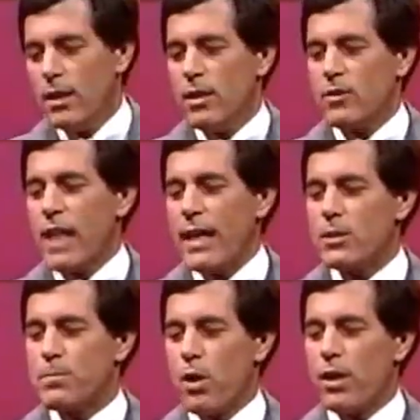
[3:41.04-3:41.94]
His
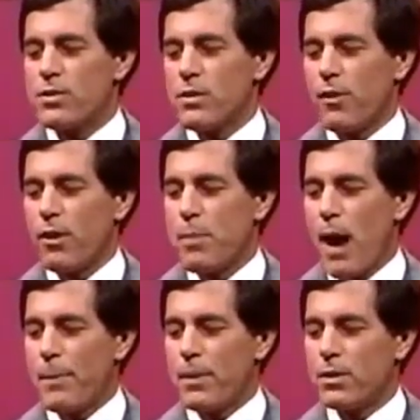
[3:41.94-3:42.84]
latest book is the very
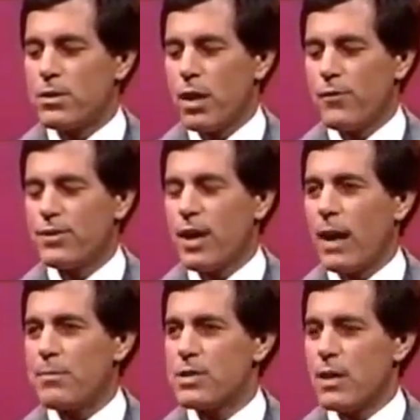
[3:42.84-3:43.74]
popular Tough
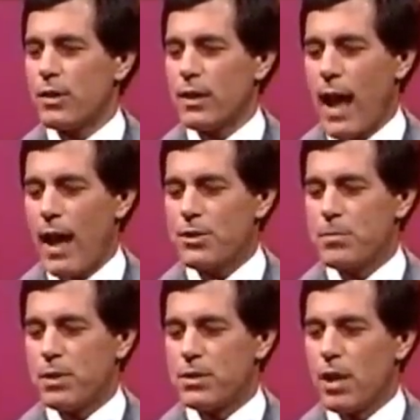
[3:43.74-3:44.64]
Times Never
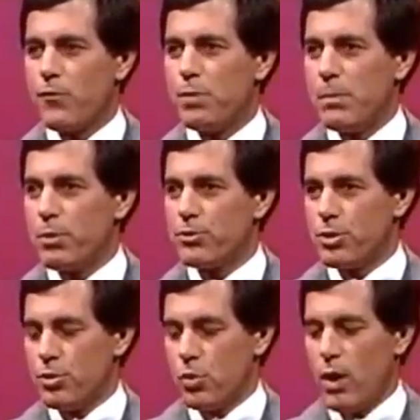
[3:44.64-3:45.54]
Last, but Tough People
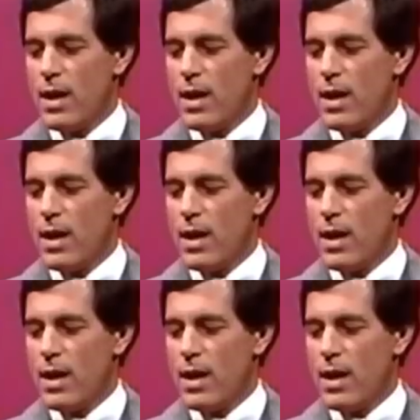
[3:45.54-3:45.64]
Do.